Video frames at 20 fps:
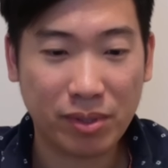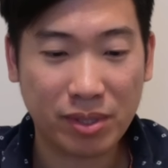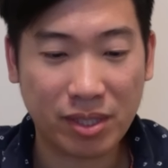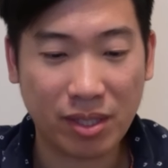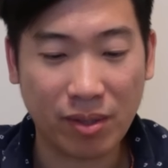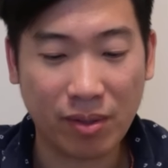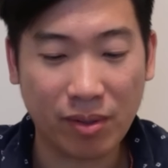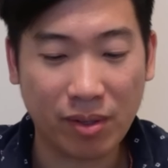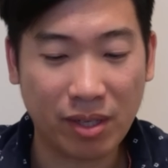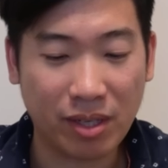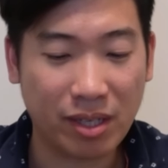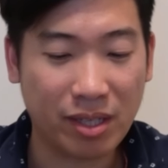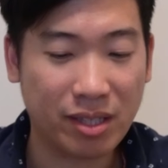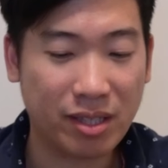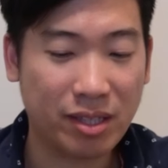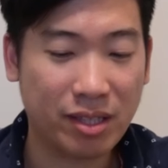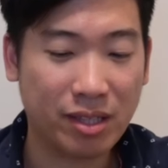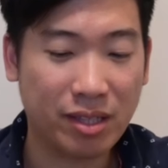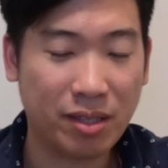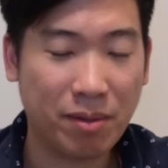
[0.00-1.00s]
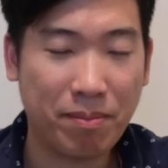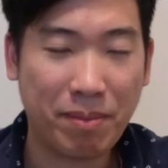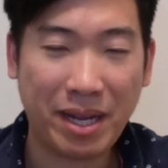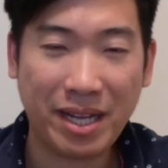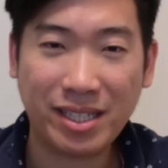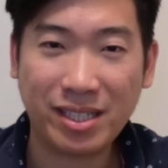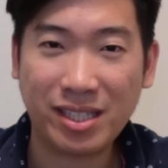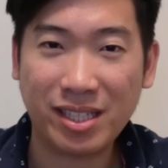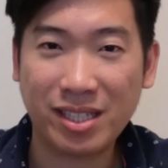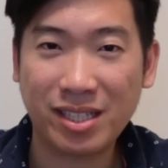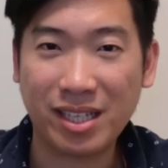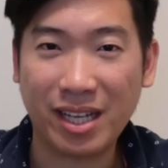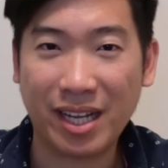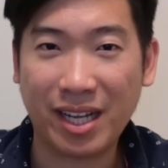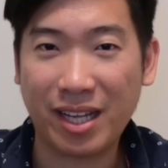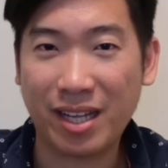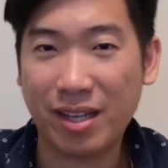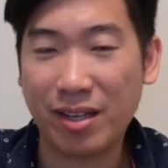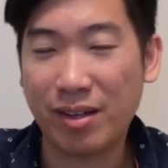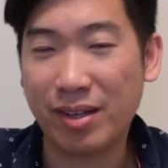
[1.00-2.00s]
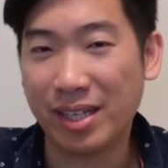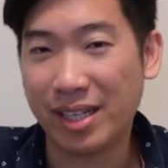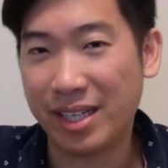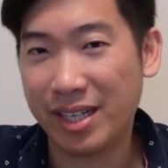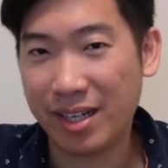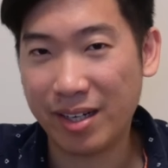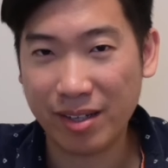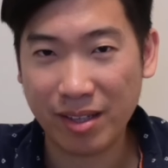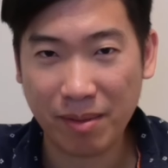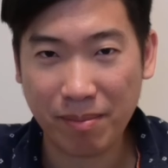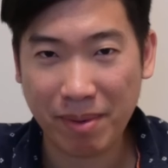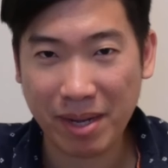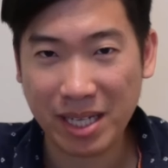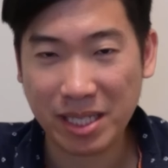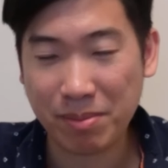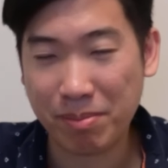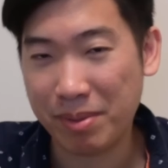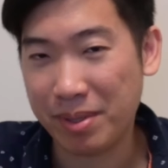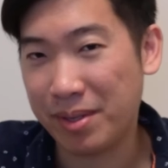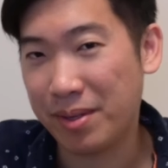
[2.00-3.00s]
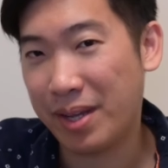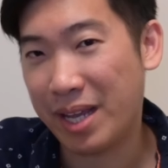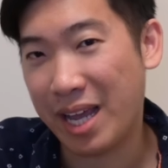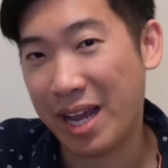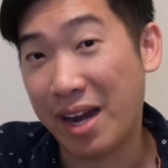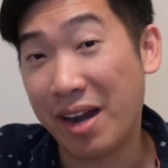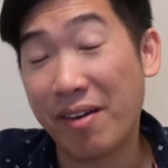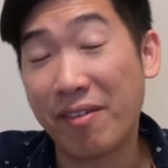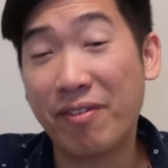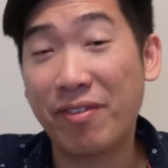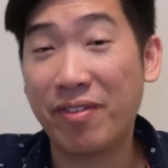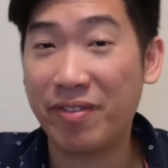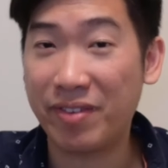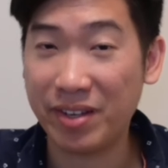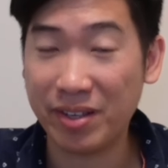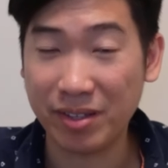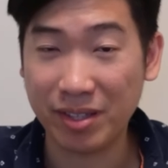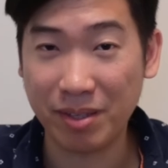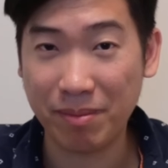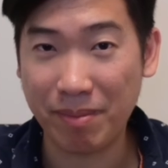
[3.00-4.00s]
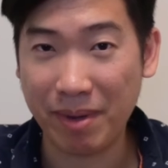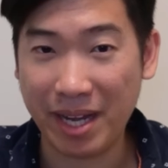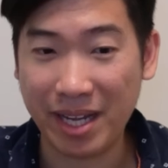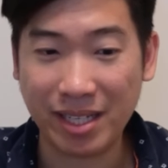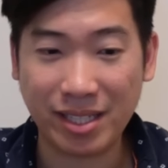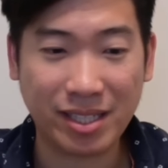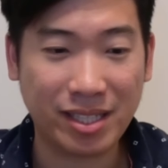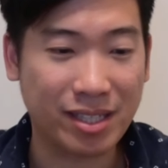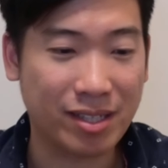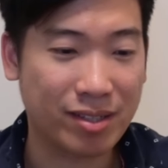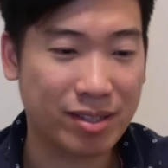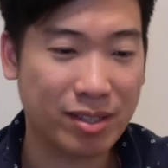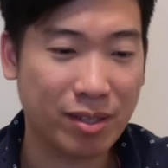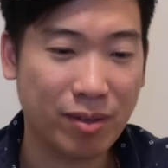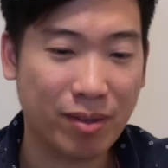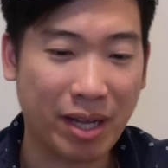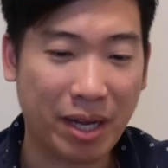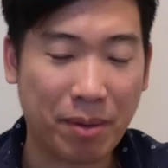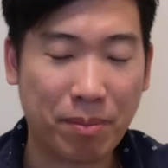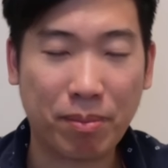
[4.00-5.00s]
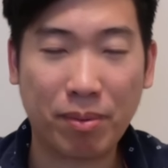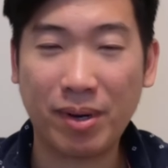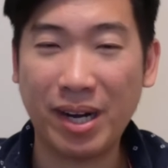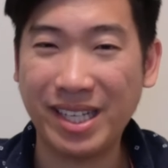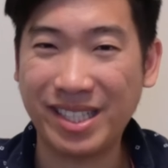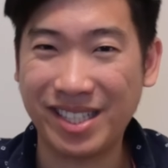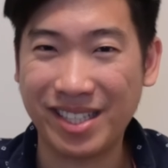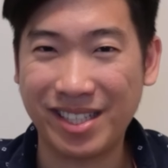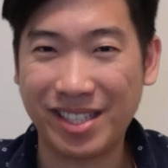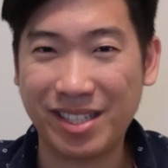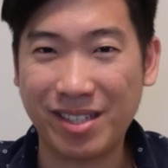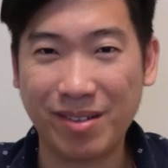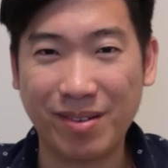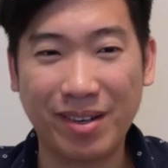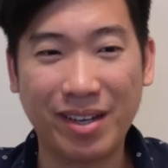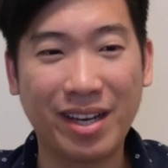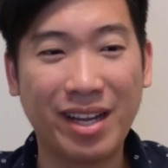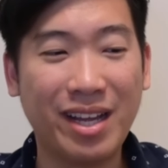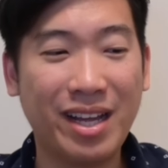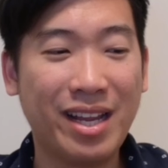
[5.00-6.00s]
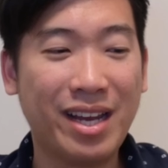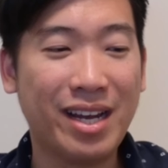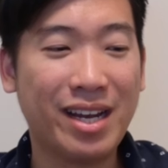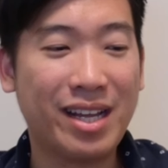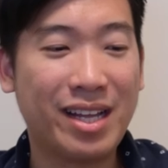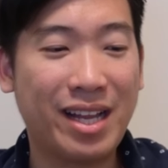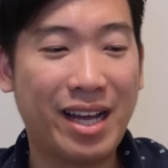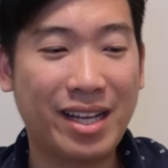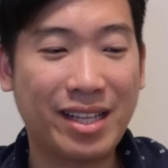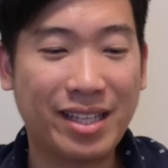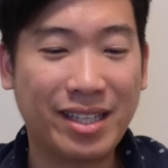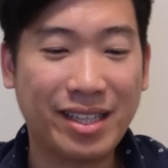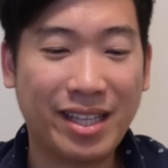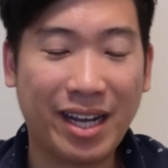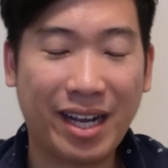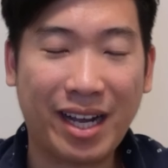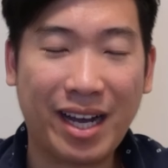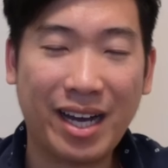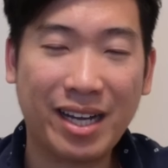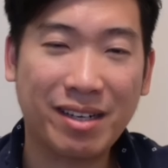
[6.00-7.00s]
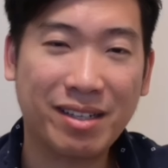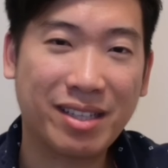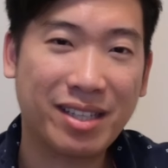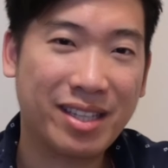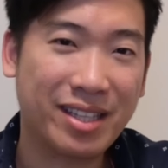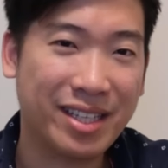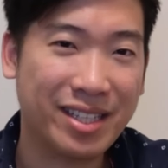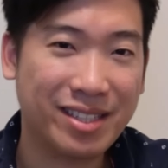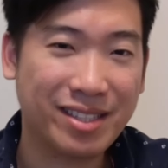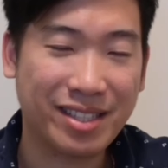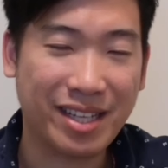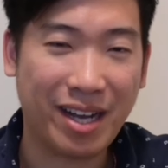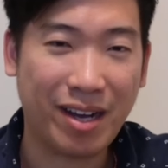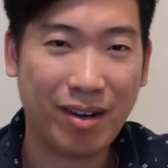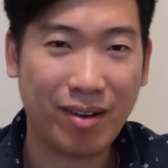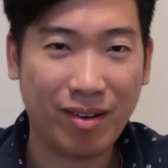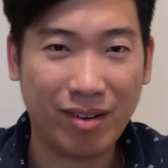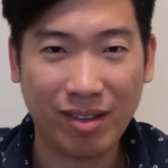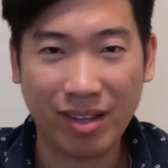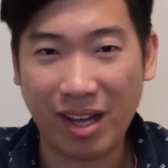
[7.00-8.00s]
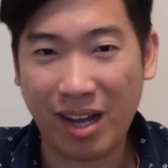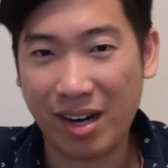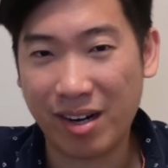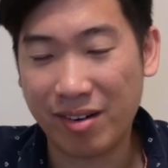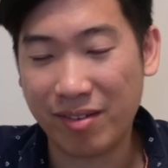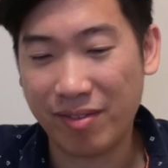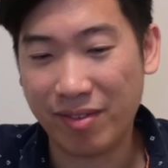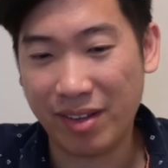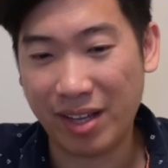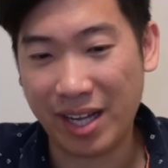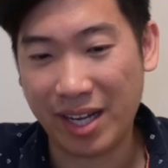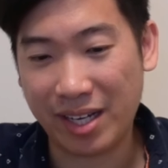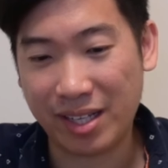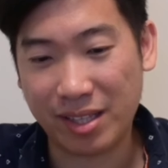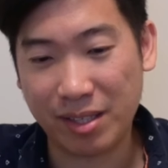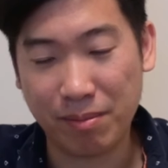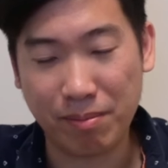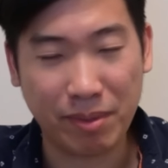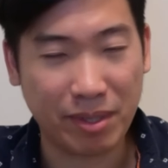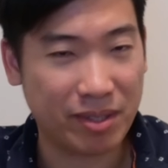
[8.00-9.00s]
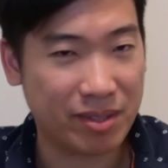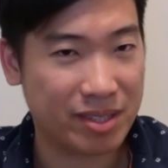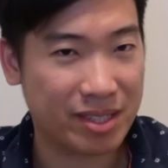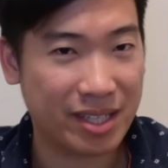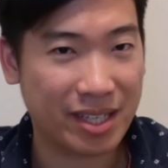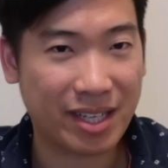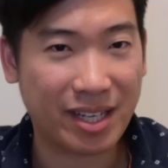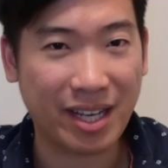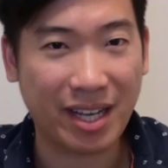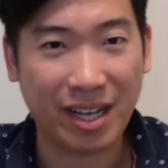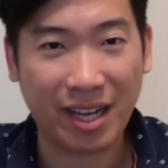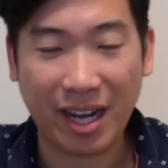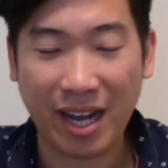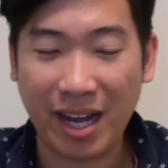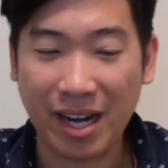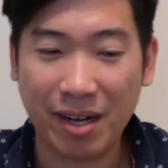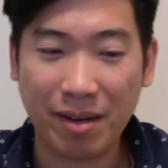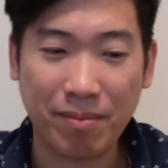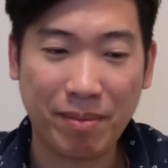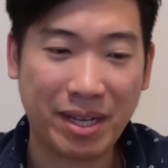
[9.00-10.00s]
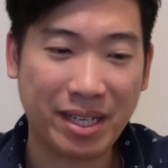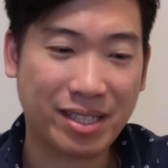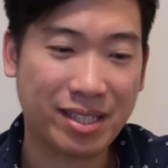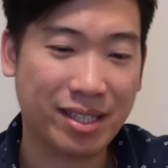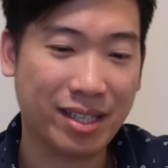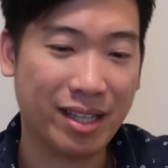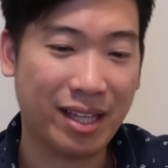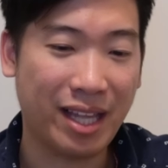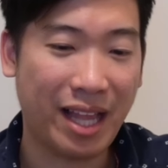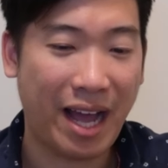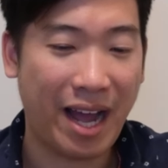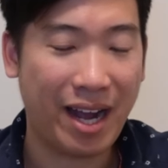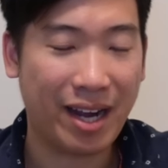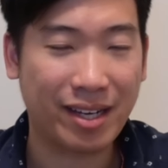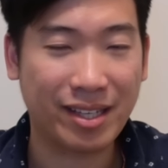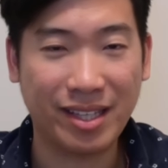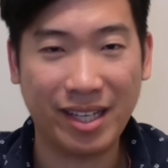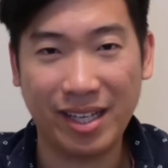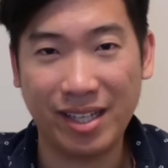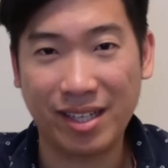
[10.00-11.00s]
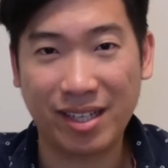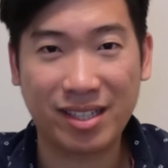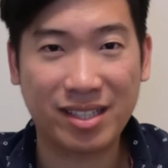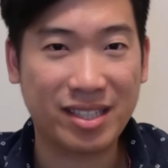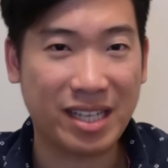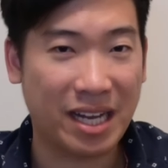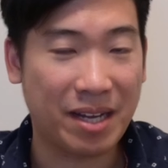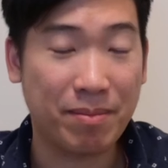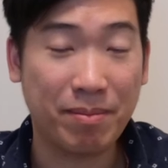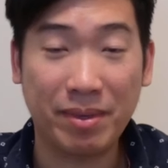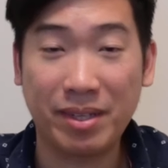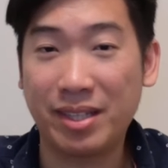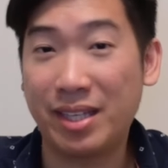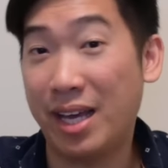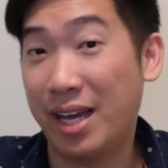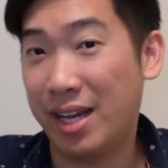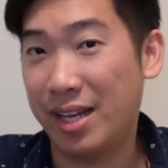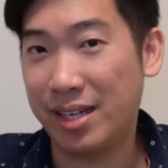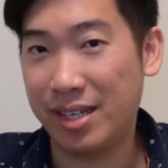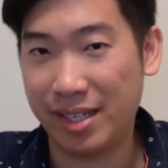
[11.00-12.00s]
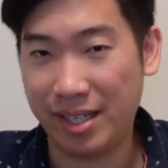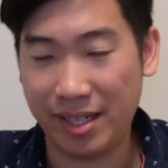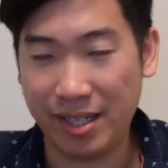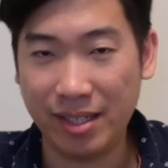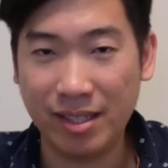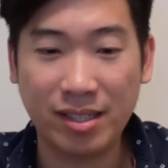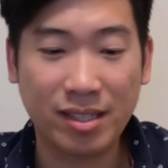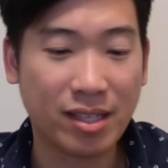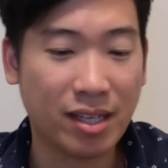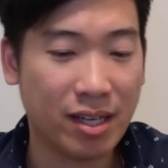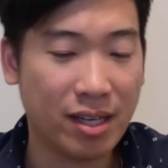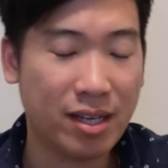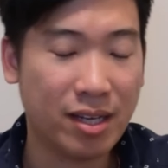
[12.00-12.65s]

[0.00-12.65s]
So the bass just you can hear the bass, but you can't feel the bass. There's no presence to it. I think that kind of thins out a lot of the music and kind of makes it lack that excitement that it needs.